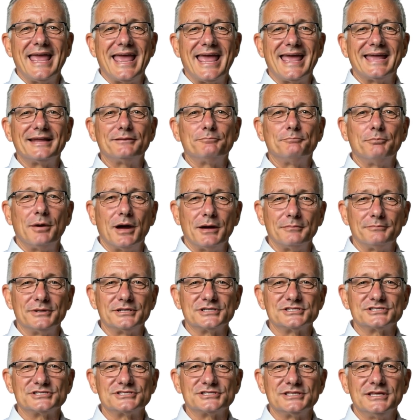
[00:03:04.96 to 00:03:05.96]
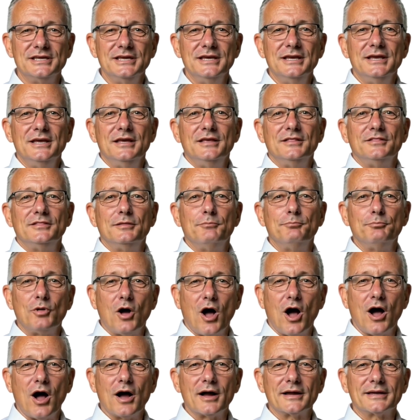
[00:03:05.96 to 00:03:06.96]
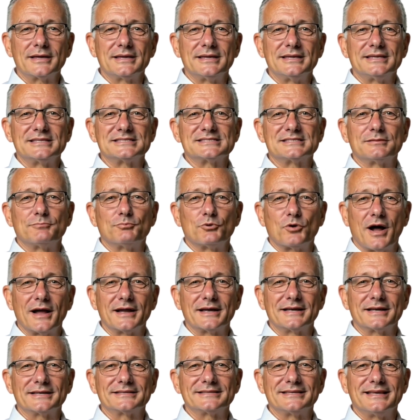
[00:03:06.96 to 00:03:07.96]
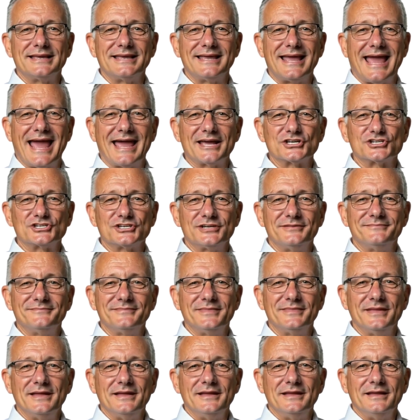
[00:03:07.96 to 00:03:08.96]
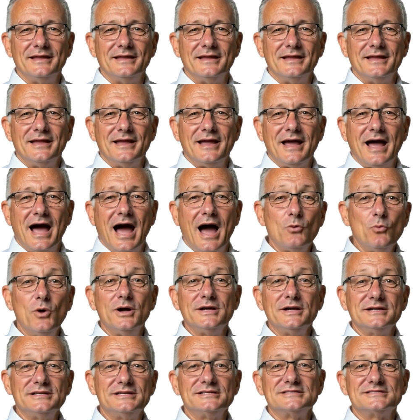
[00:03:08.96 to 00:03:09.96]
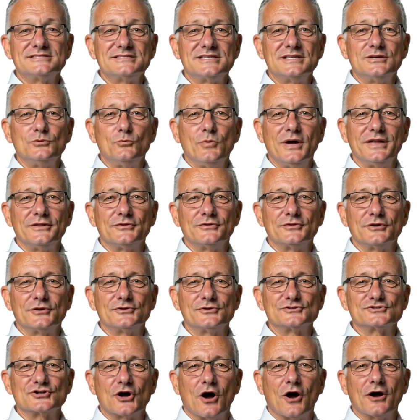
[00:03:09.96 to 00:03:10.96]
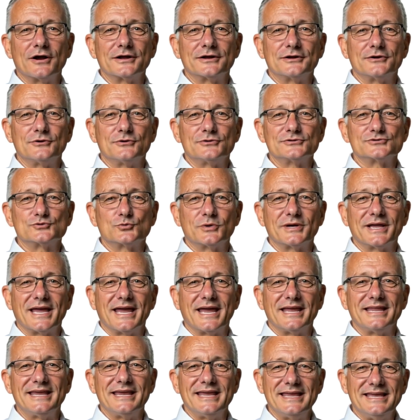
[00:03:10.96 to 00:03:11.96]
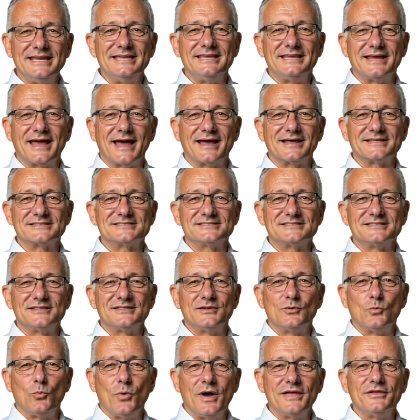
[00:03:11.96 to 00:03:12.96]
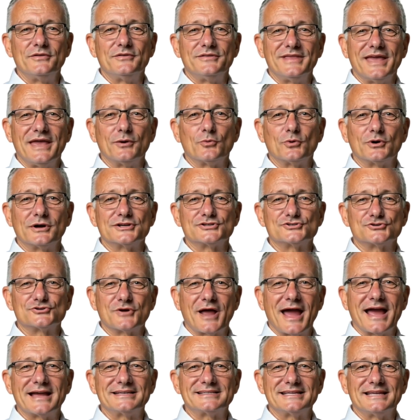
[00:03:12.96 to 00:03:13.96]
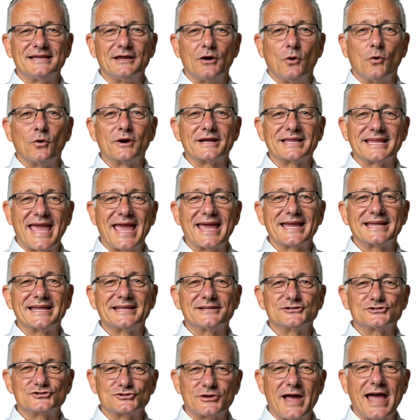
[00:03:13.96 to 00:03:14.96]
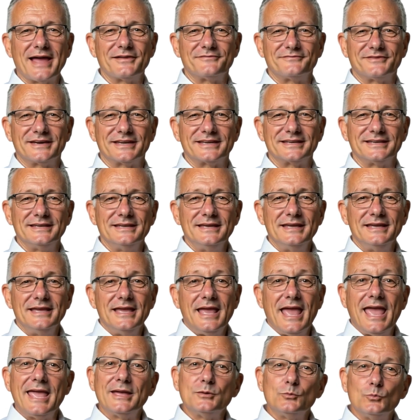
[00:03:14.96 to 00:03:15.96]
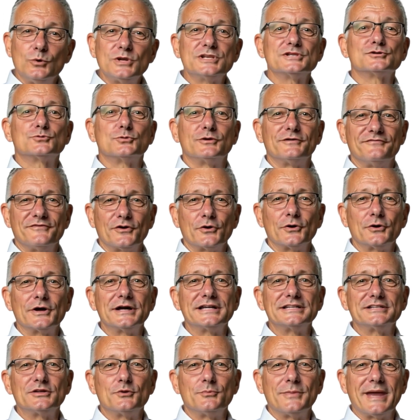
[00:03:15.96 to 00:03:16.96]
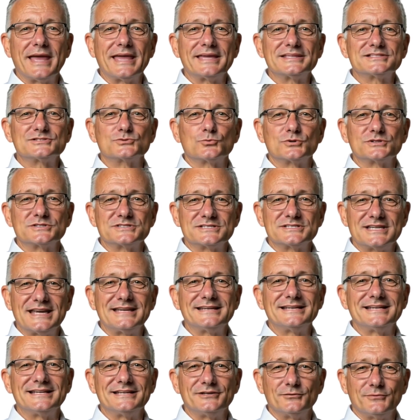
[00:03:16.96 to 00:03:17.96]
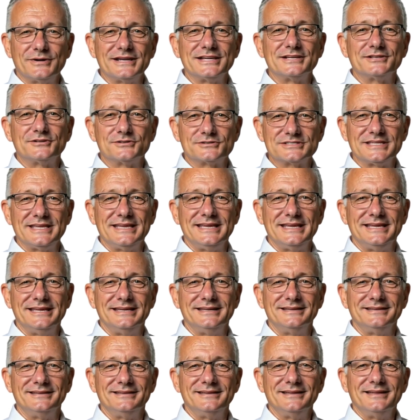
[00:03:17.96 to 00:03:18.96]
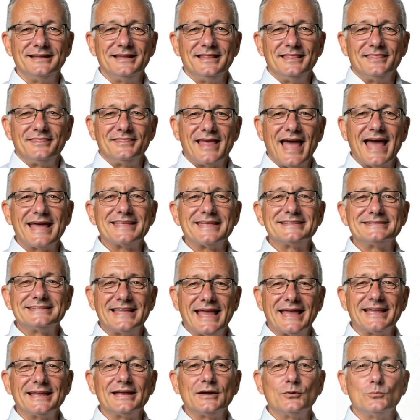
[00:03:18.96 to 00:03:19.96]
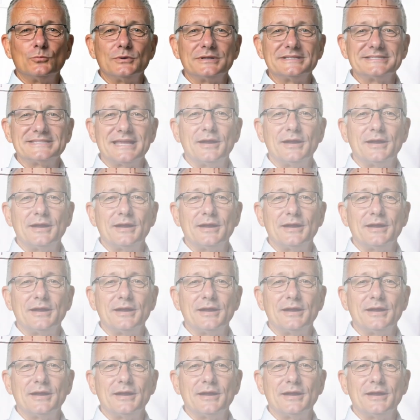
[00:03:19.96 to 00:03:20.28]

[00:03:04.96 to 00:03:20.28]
and published. The blog is the product in action. I wanted to see whether those articles were getting indexed, whether they were attracting organic traffic, and which referring domains were sending readers in. That data would